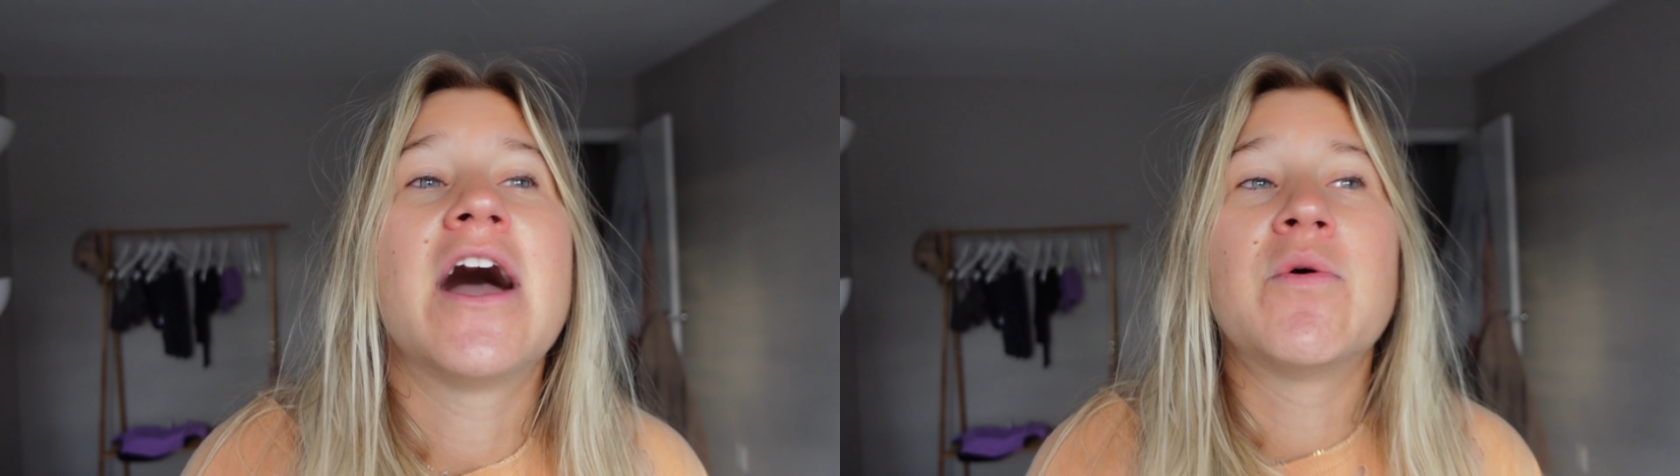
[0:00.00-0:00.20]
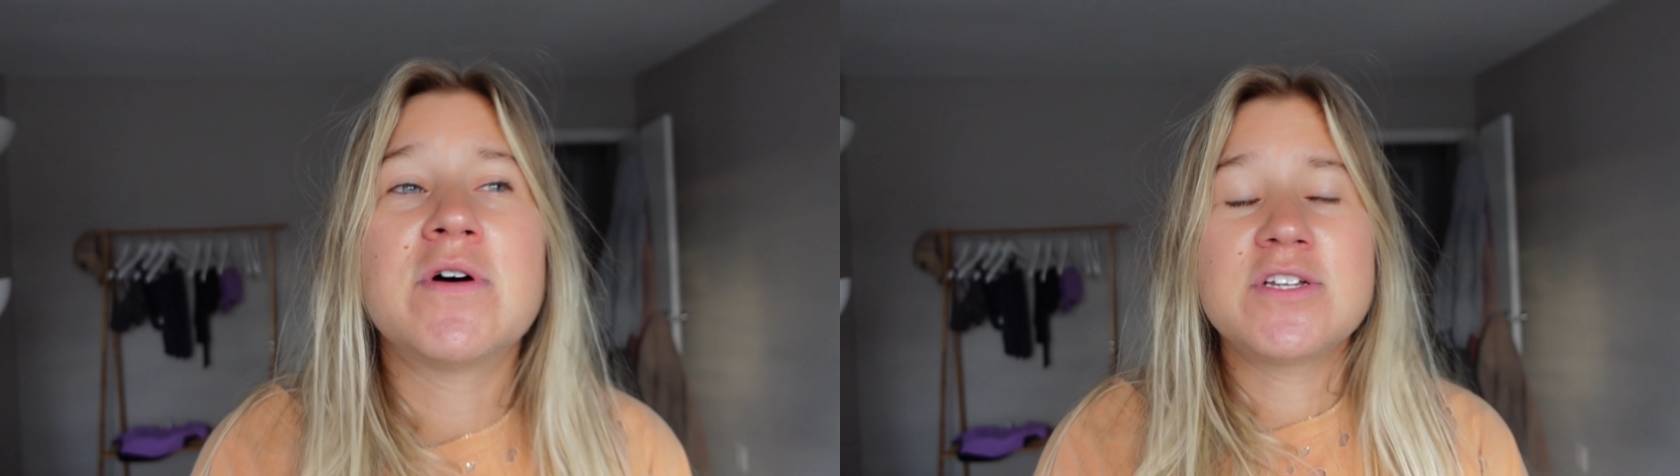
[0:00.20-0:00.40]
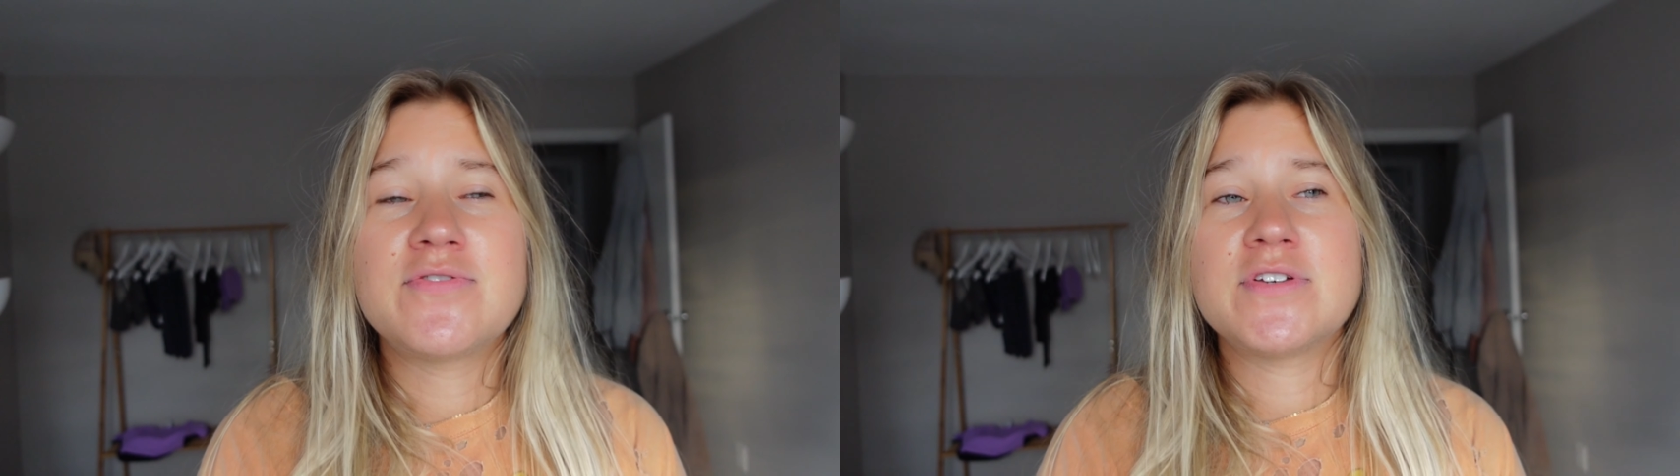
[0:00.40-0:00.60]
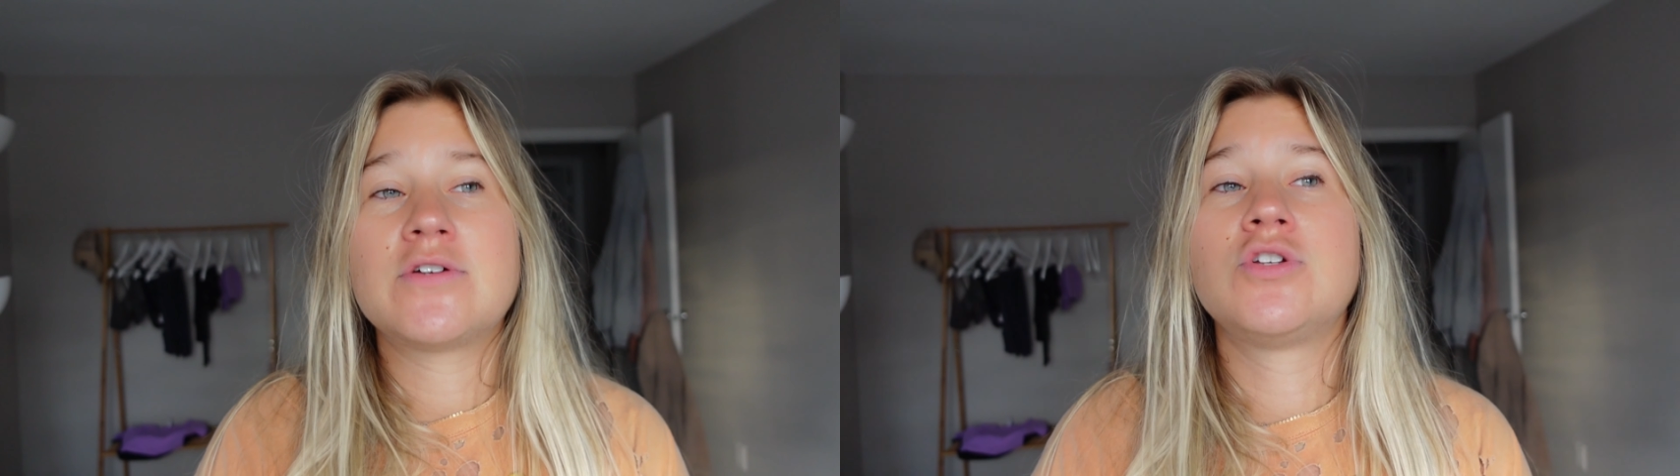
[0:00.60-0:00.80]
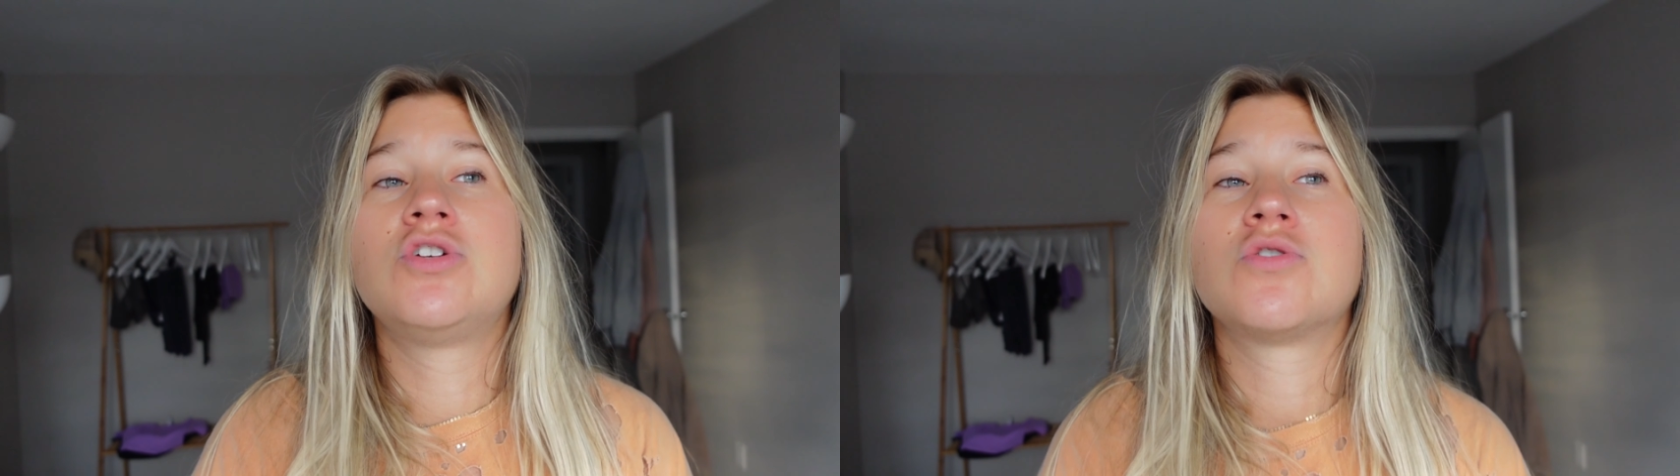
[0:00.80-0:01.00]
I want to
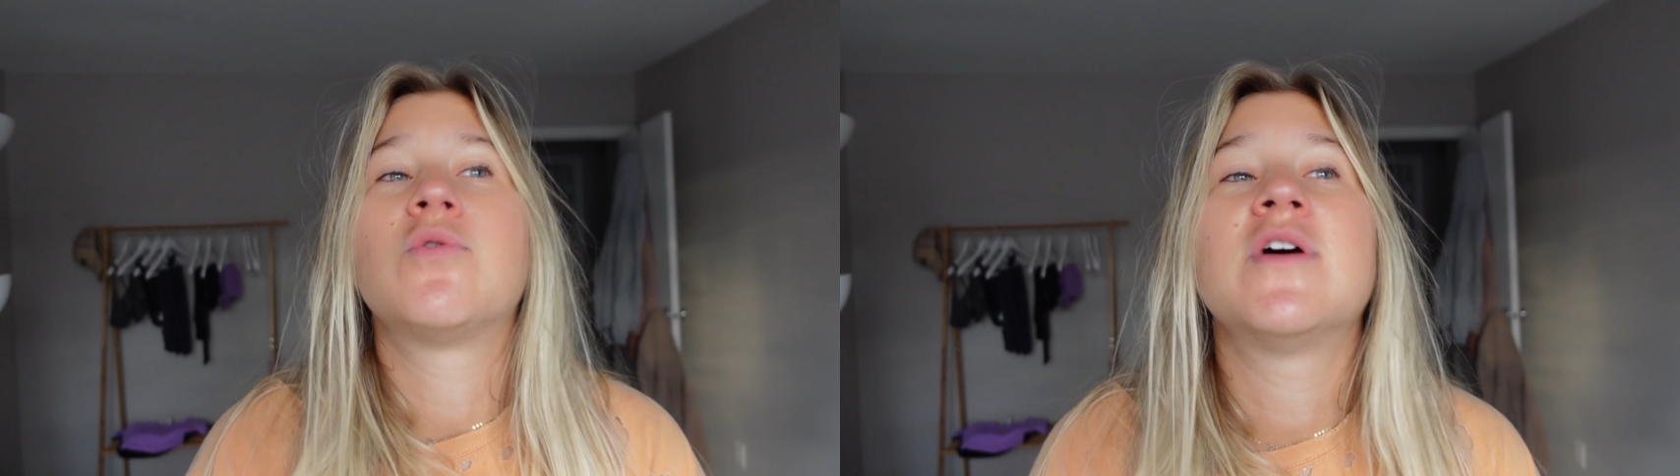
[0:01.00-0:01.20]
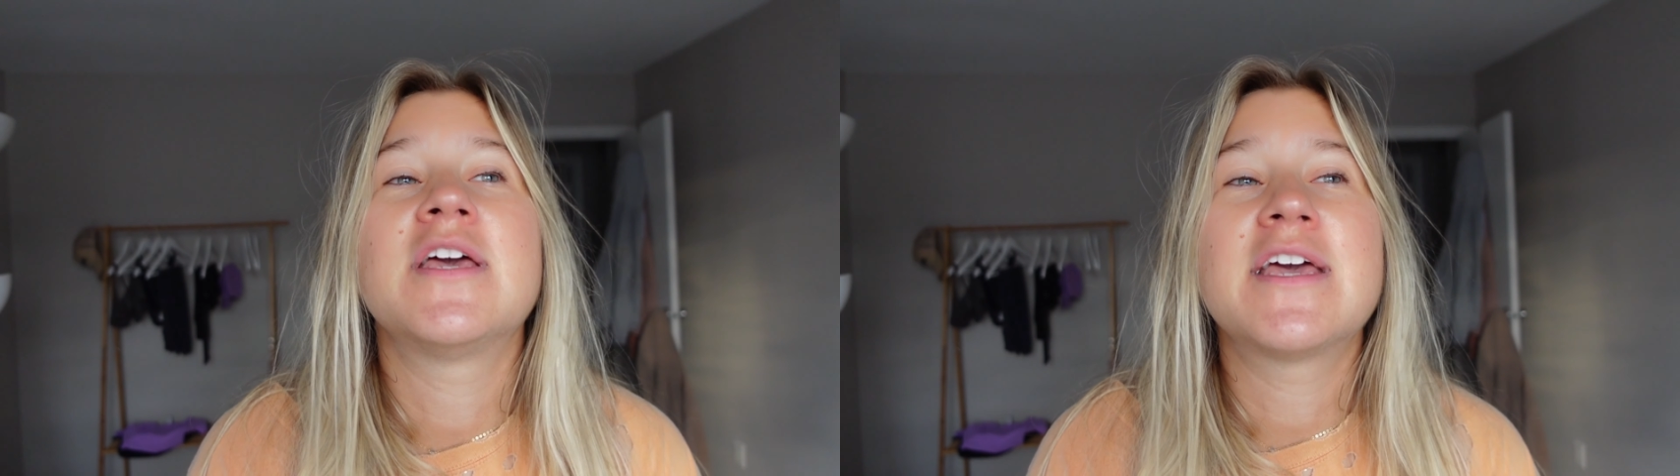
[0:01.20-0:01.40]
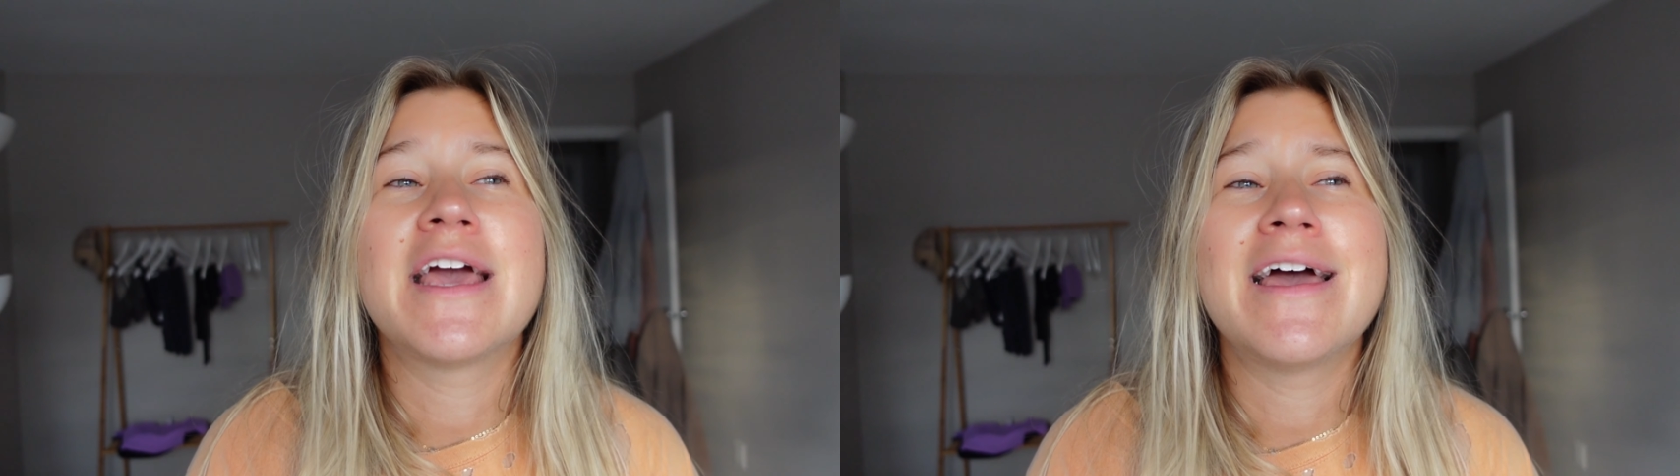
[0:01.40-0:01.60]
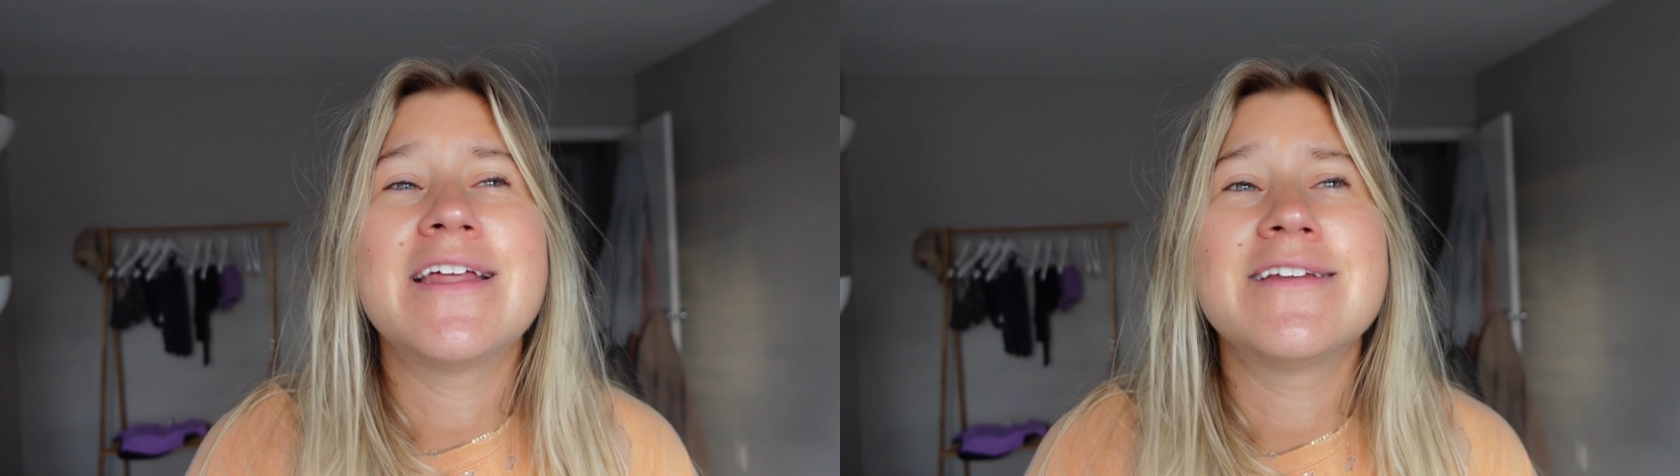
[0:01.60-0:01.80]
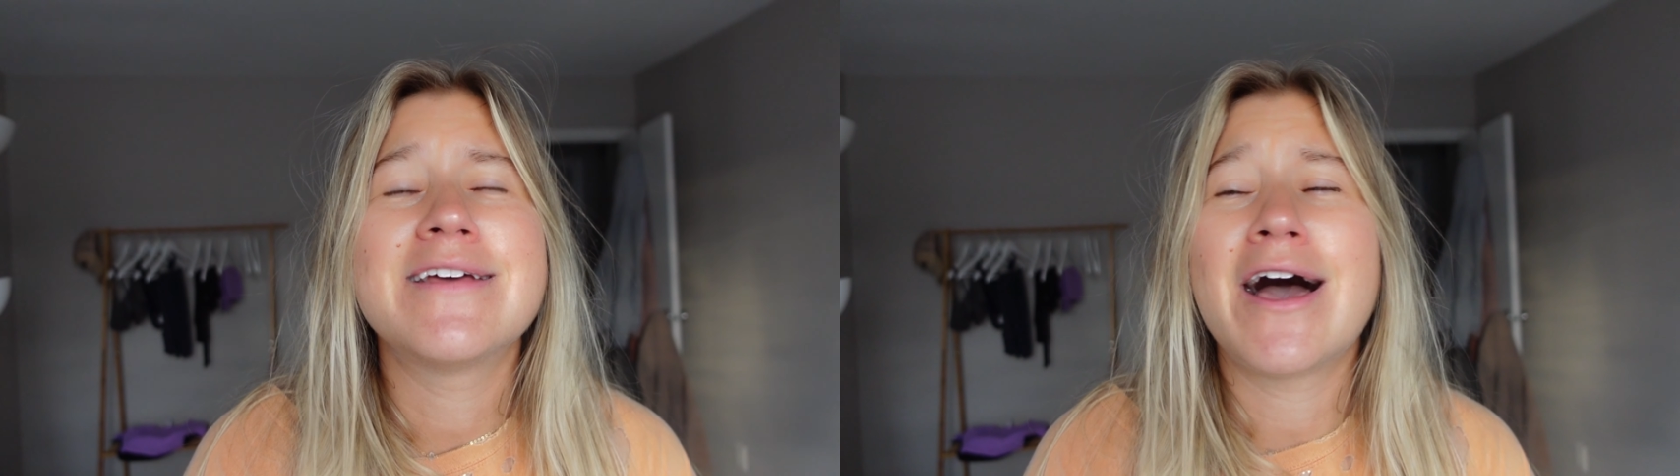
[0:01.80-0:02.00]
feel joy again.